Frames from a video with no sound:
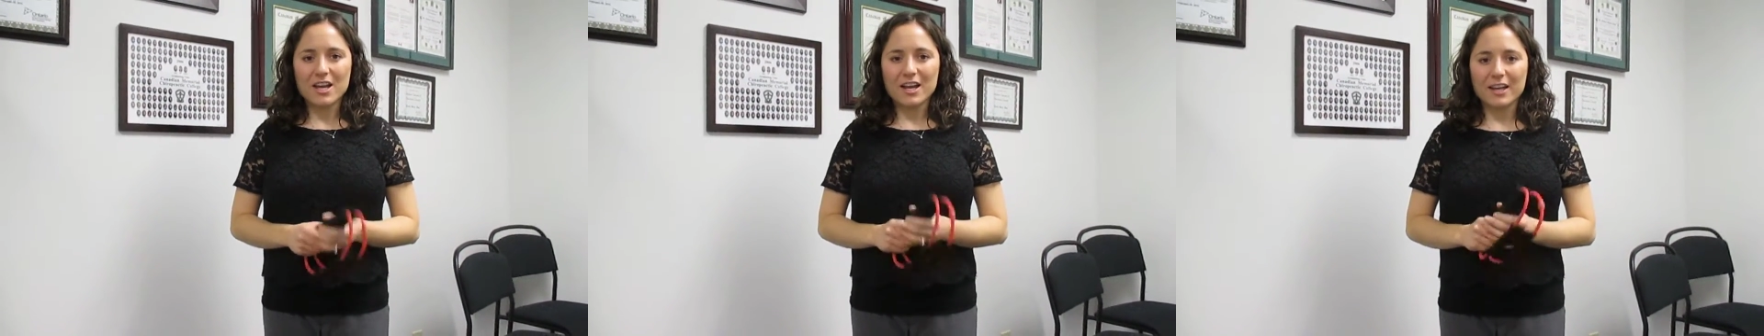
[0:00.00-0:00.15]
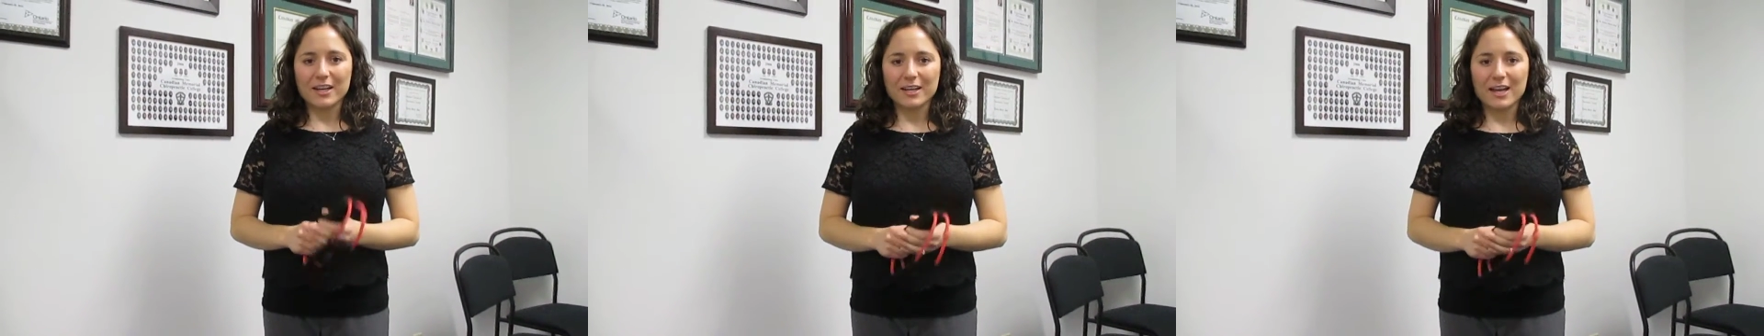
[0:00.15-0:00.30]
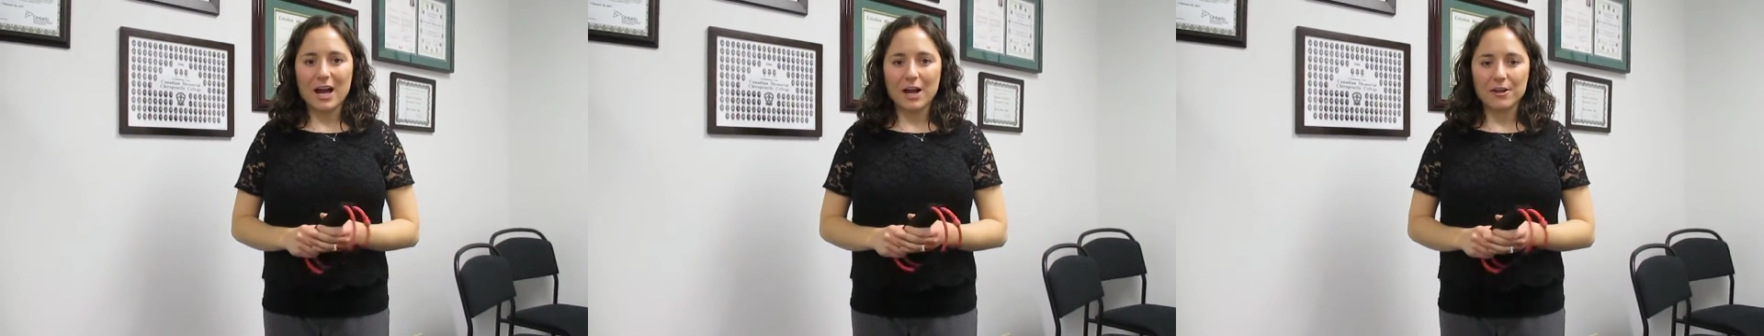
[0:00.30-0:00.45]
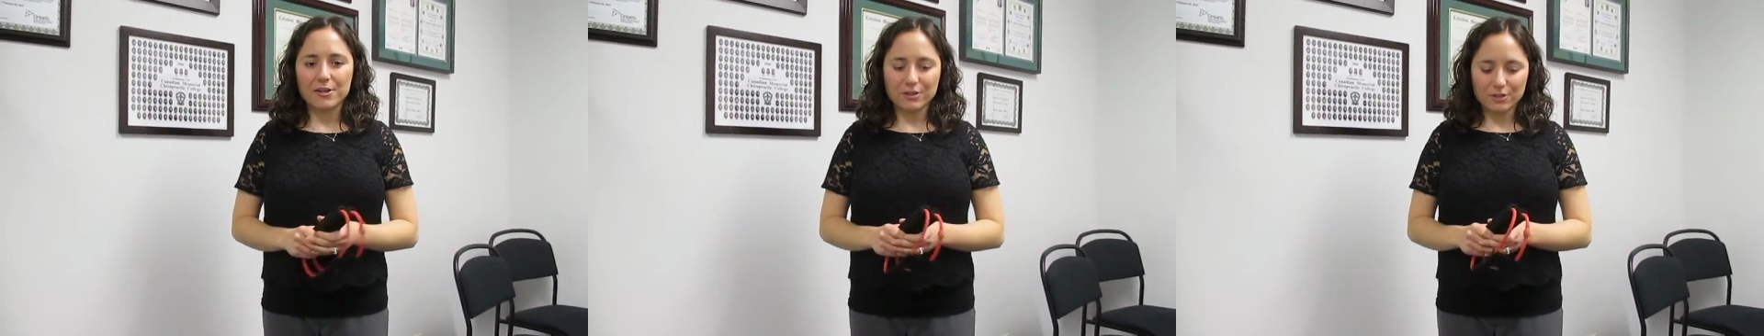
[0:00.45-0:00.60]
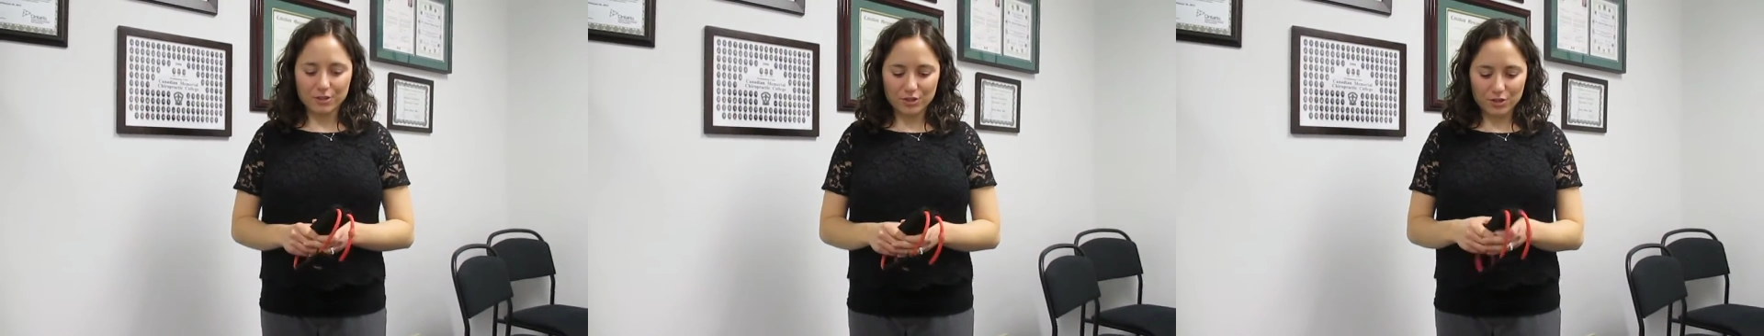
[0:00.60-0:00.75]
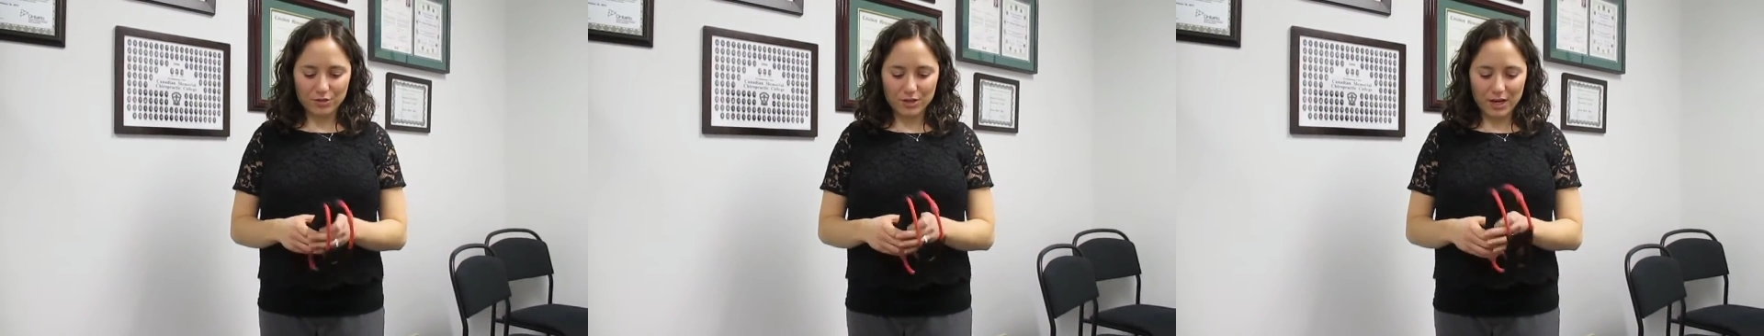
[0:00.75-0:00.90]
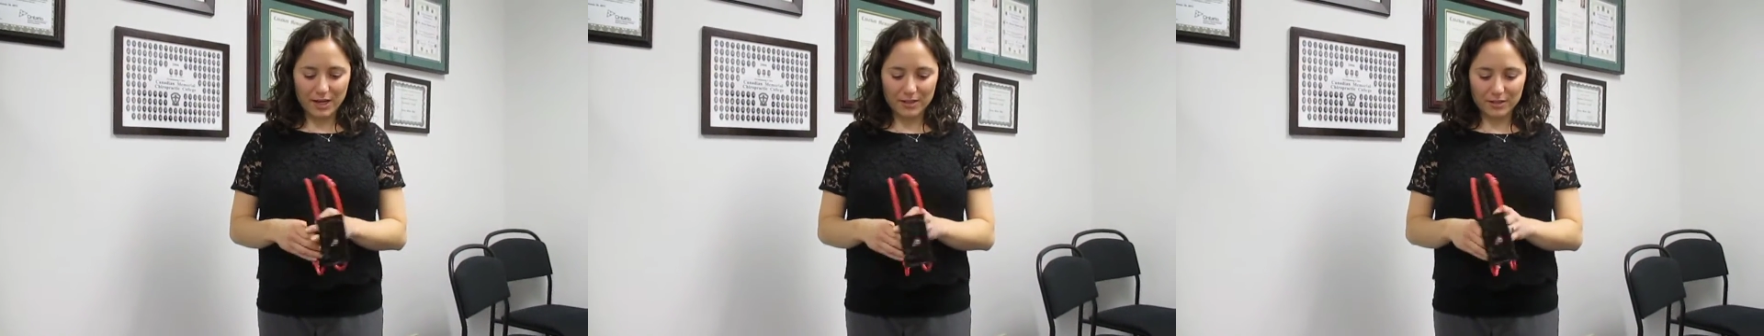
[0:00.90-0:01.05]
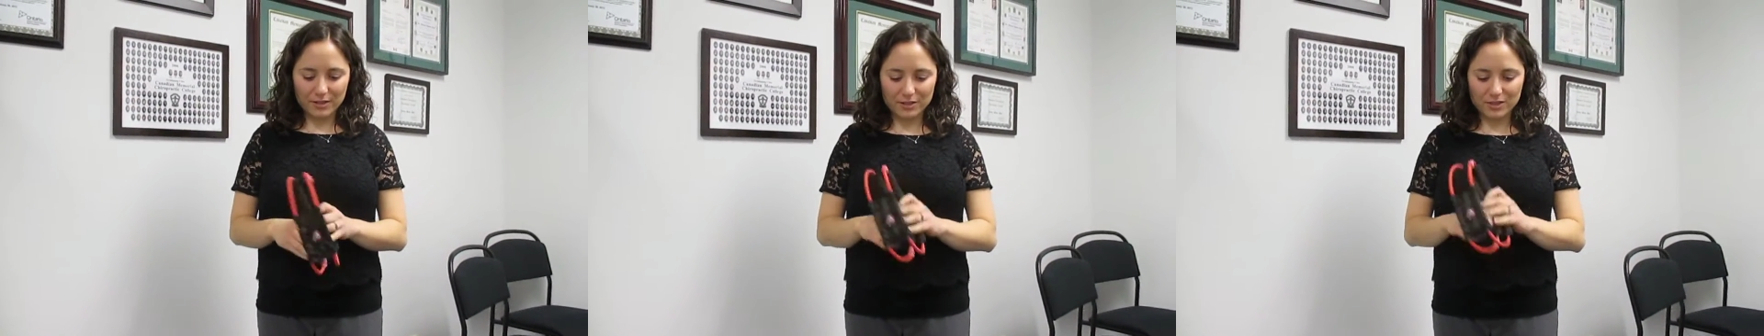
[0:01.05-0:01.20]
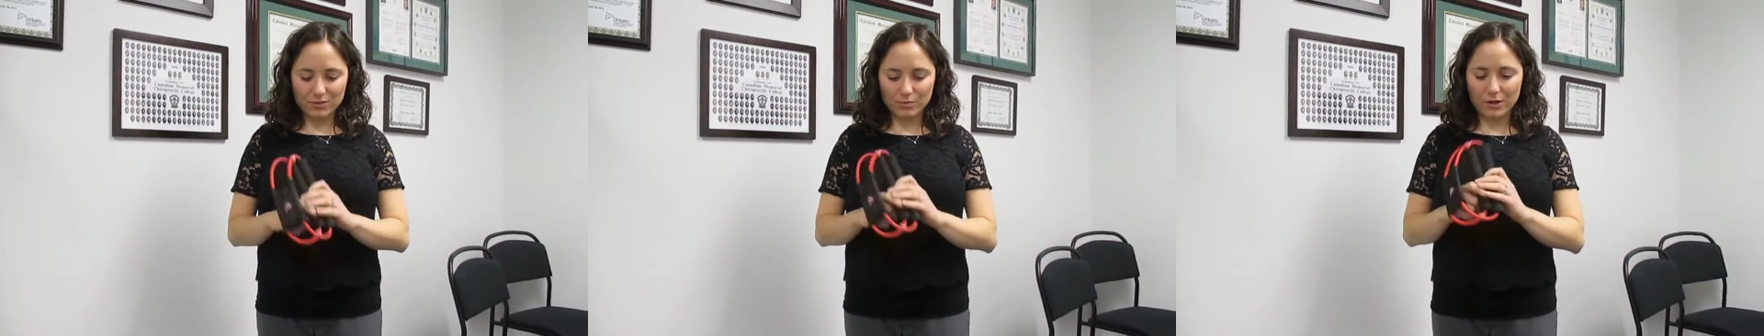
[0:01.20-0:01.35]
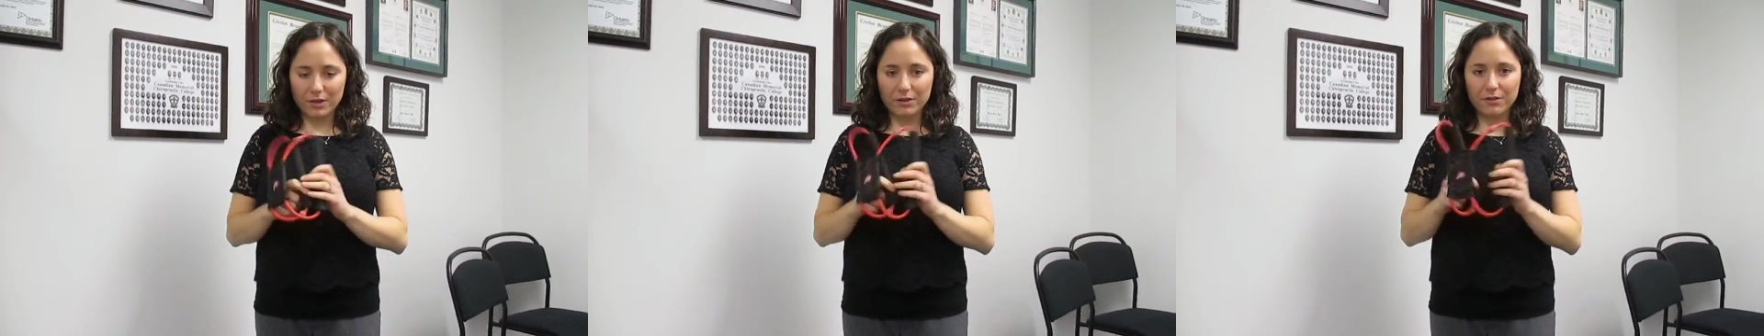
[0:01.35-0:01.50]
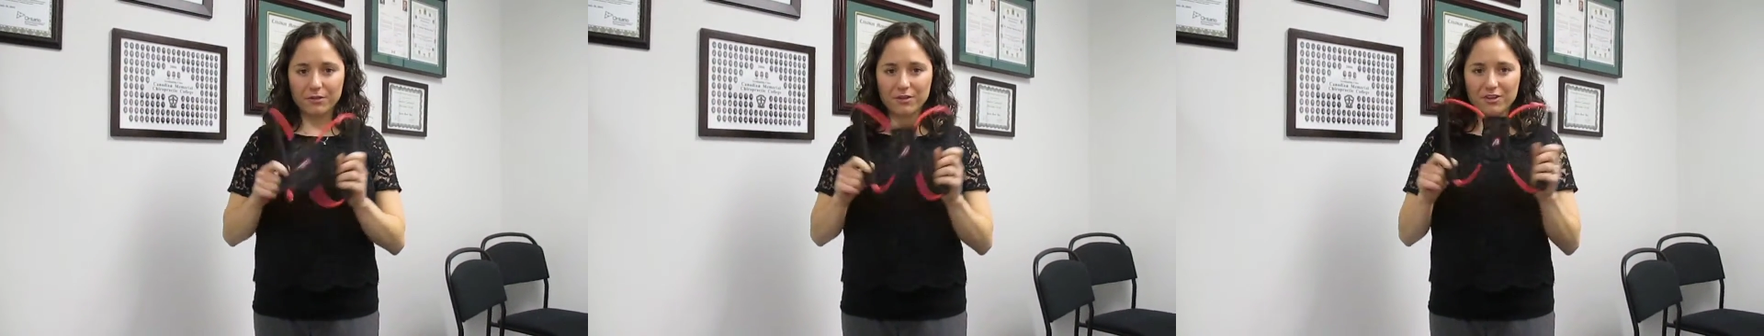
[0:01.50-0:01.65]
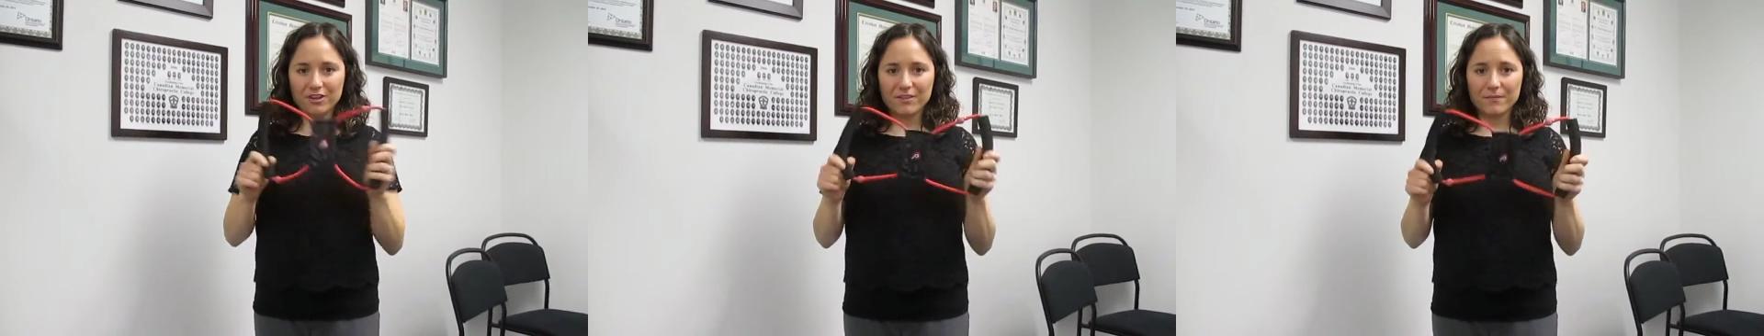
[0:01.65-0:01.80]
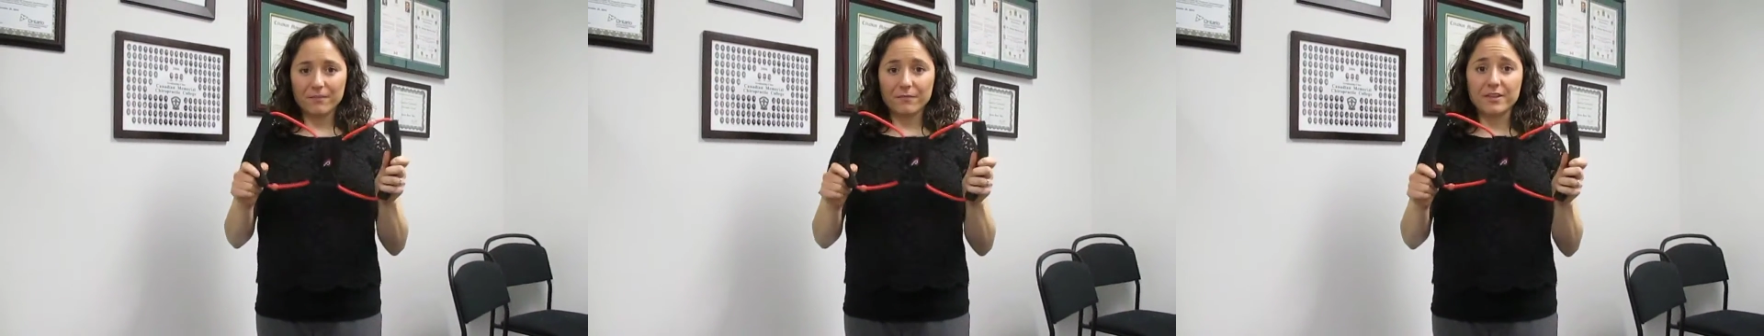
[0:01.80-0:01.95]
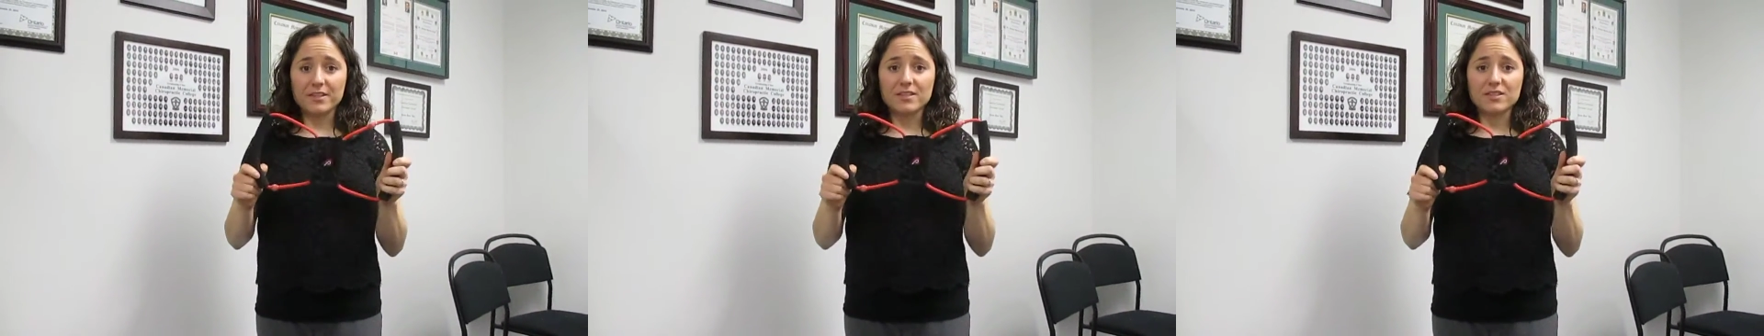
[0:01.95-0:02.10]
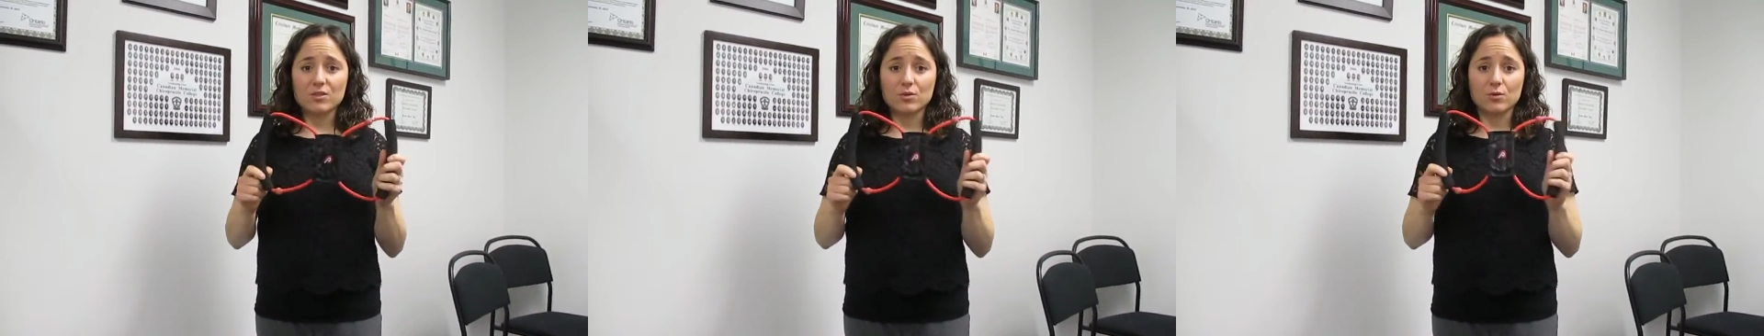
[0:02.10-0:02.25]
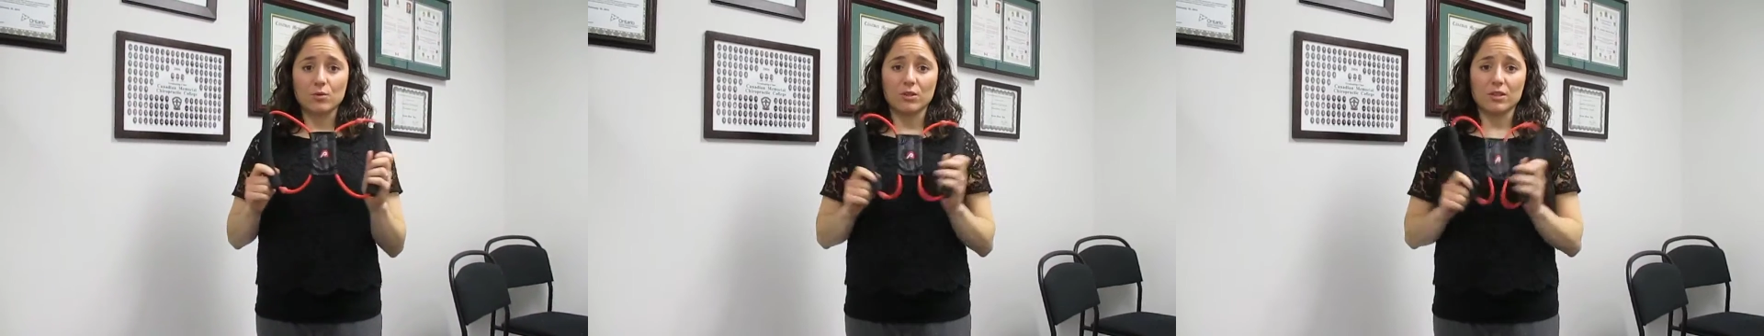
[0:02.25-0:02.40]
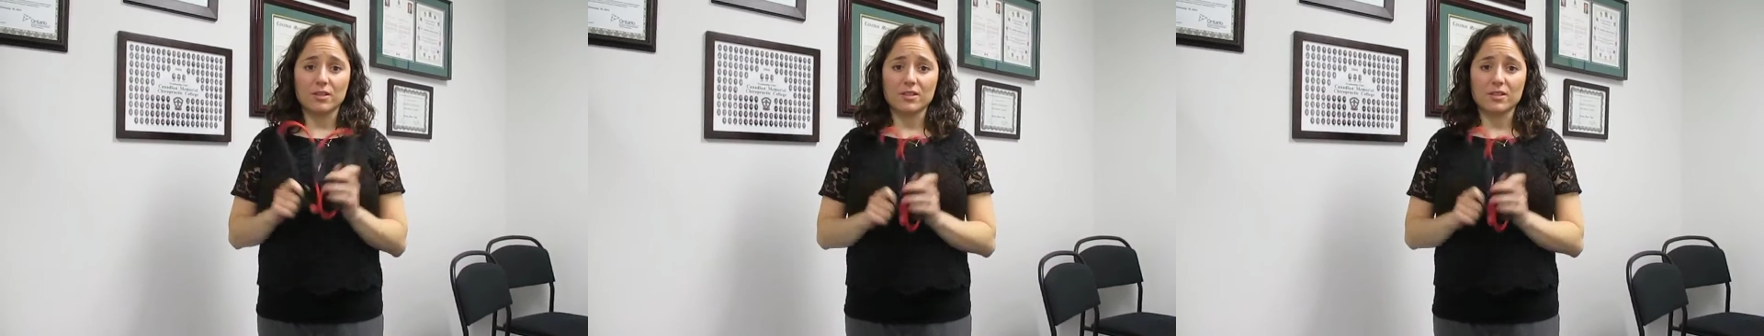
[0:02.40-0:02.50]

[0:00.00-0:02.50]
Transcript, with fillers: And how you could do that is with this tool.